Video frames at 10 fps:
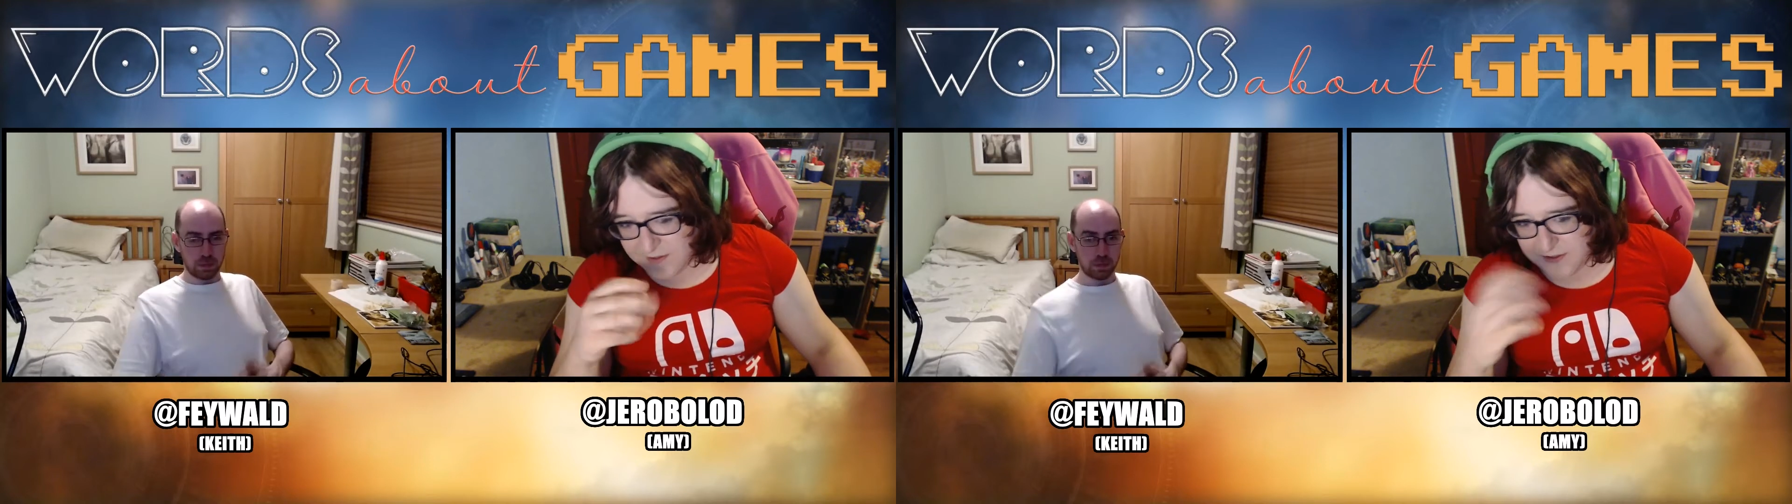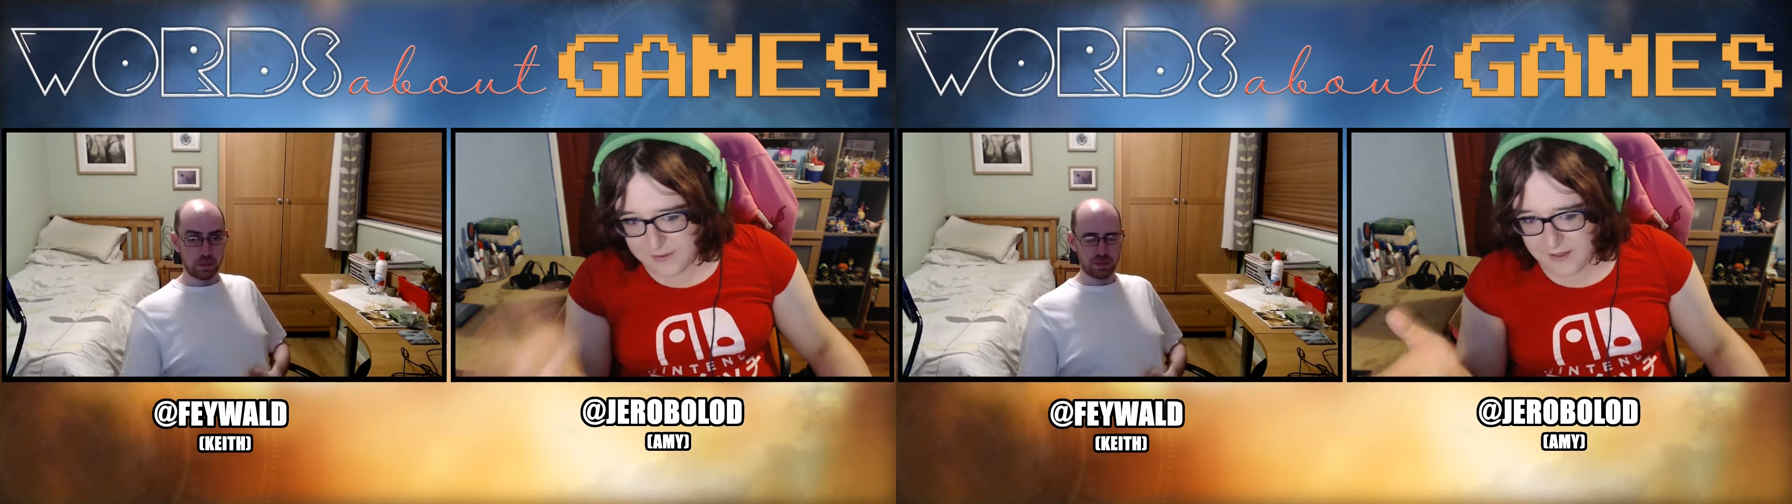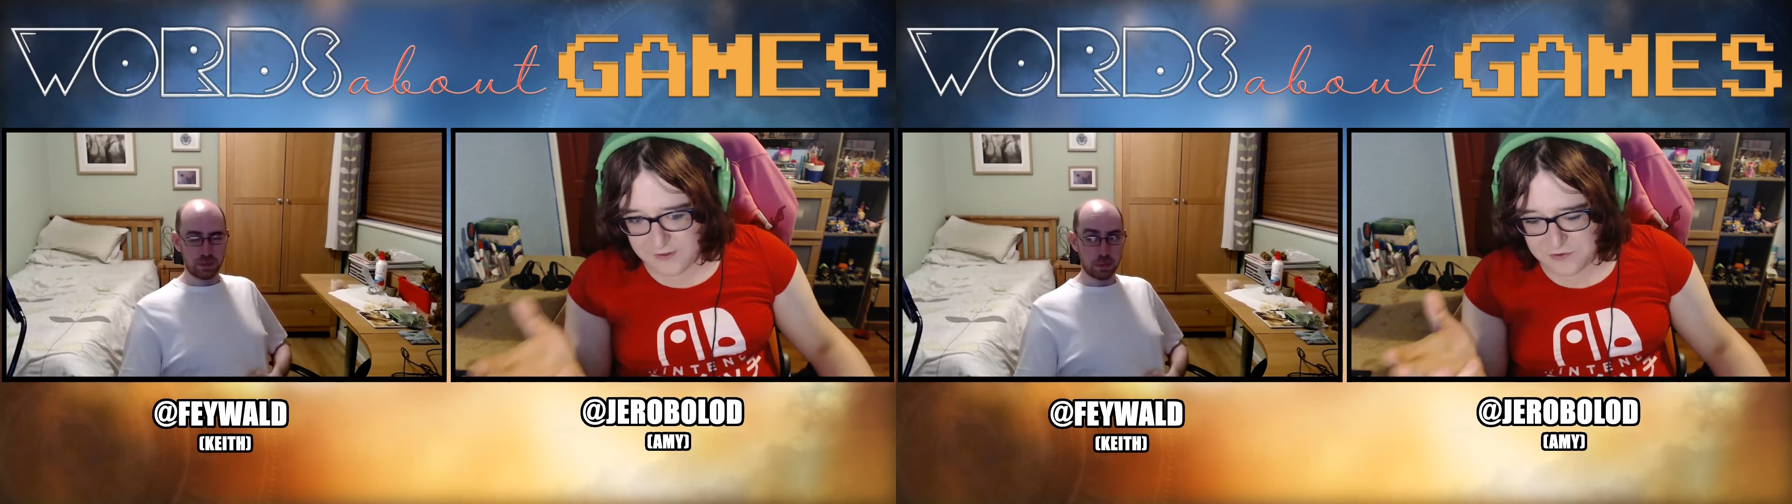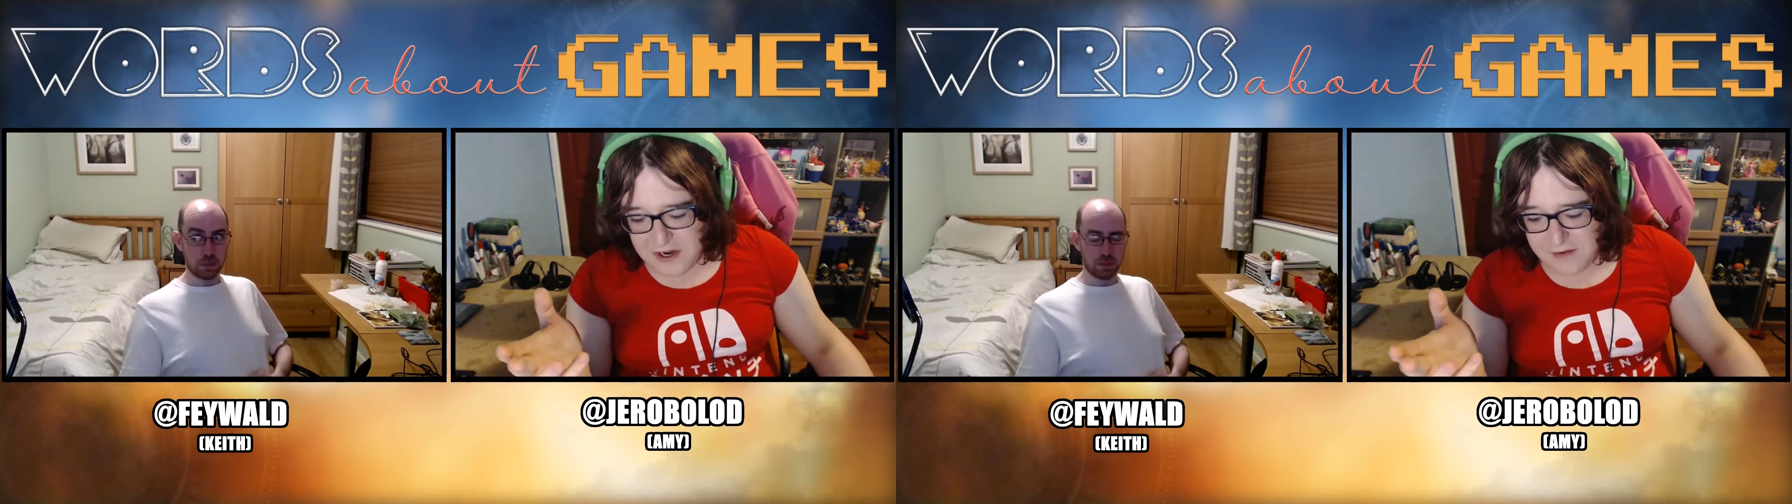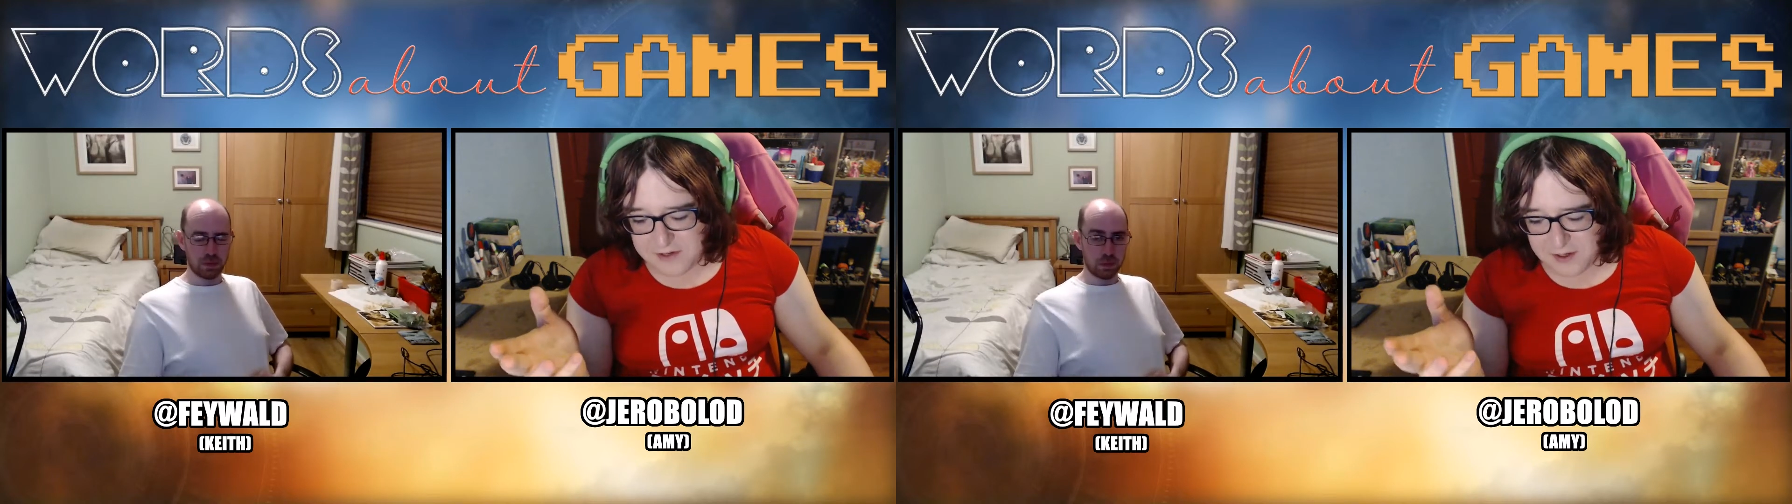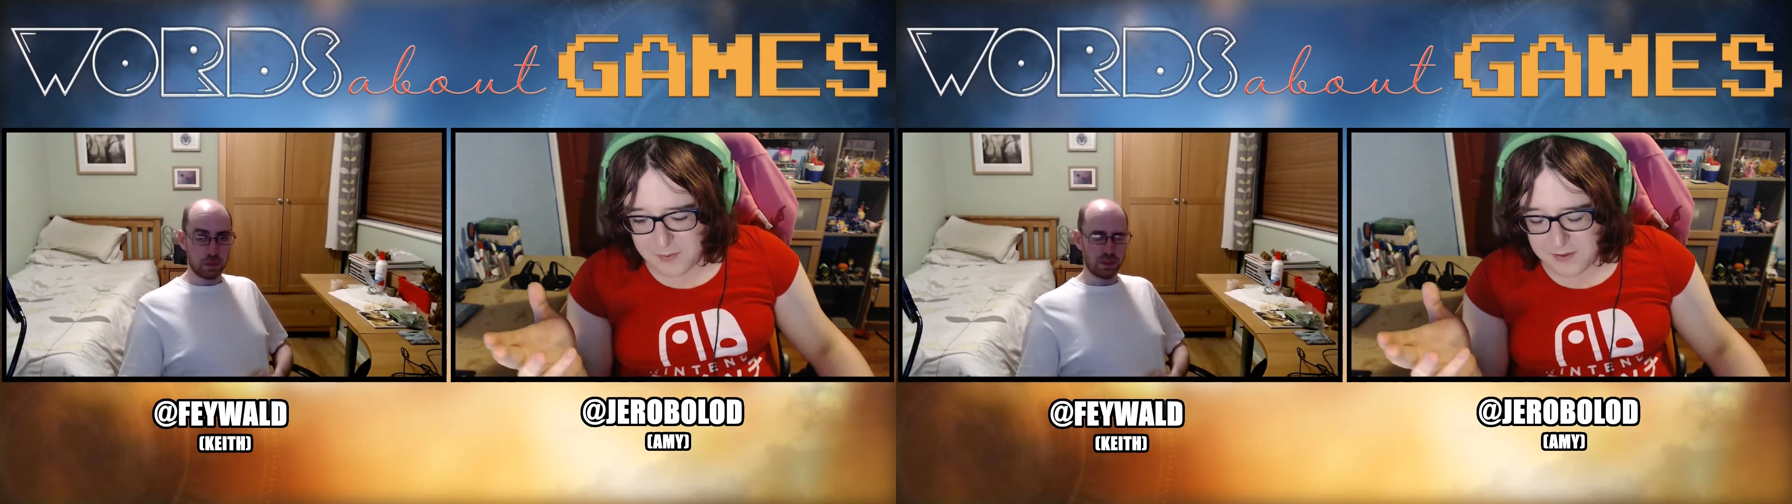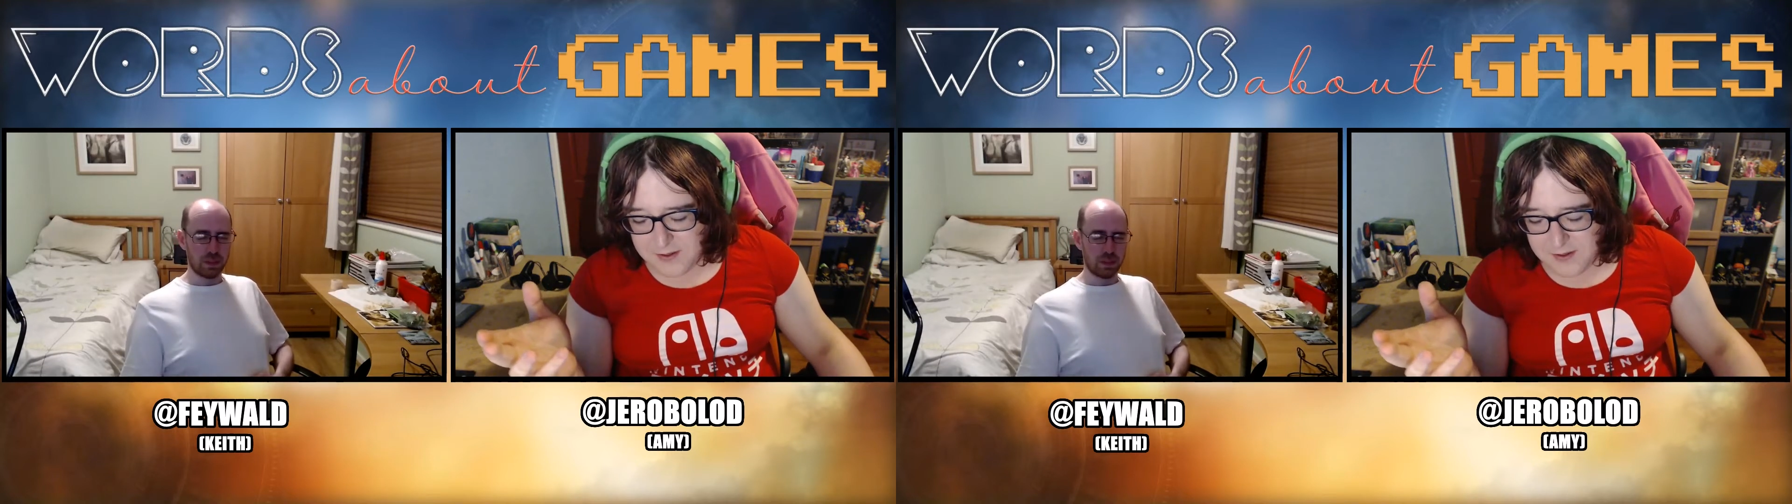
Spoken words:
They were like, they're driving up.